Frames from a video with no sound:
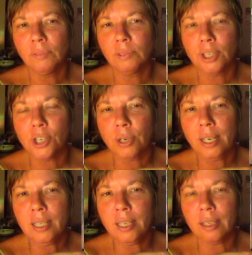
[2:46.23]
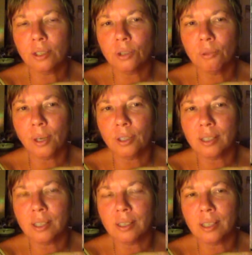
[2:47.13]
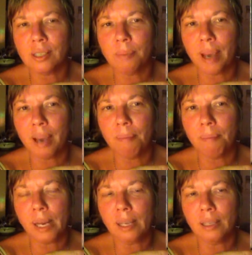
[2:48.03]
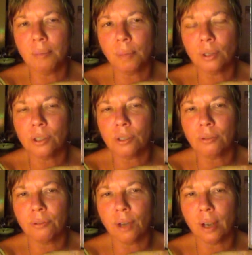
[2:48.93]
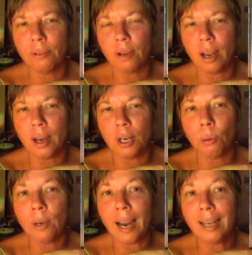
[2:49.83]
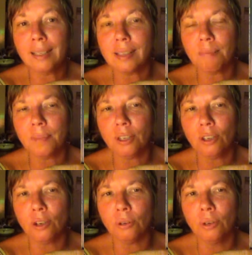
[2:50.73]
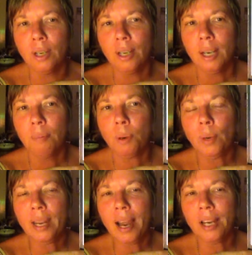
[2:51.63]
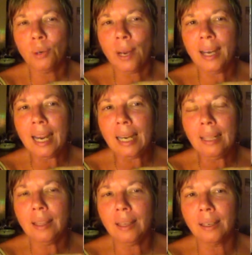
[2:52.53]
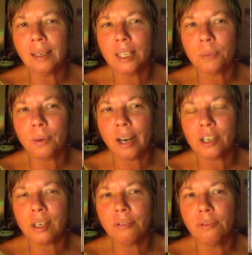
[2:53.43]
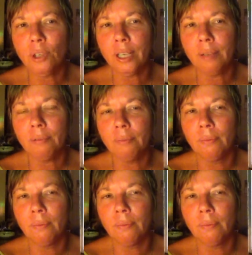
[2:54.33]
retreating, it's about making the most of creating something new. But we can't create anything unless we're actually fully